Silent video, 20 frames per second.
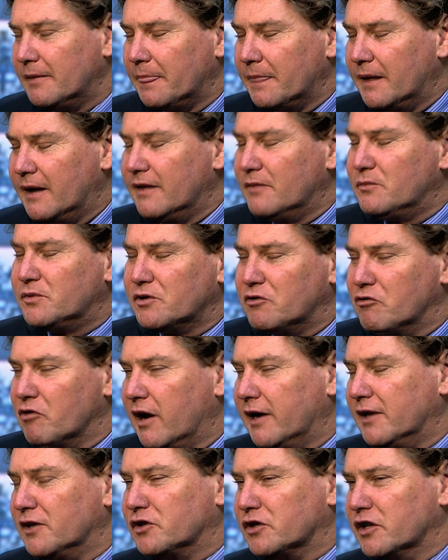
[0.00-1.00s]
That was a
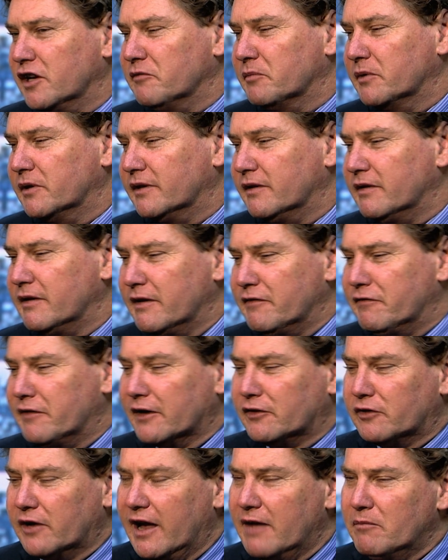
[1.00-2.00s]
great achievement. In
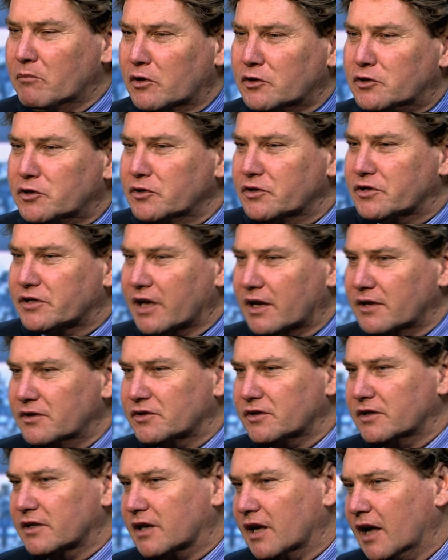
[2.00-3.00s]
fact, I had my two sons
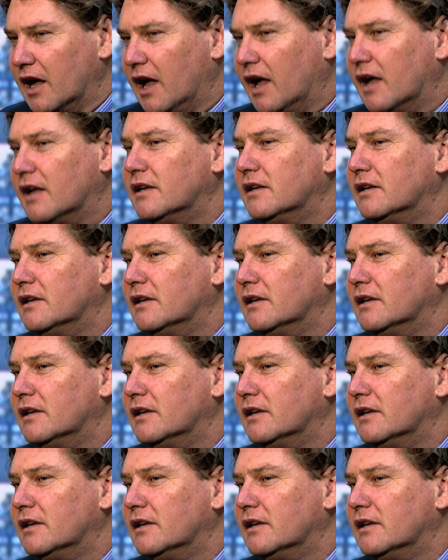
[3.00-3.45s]
in the car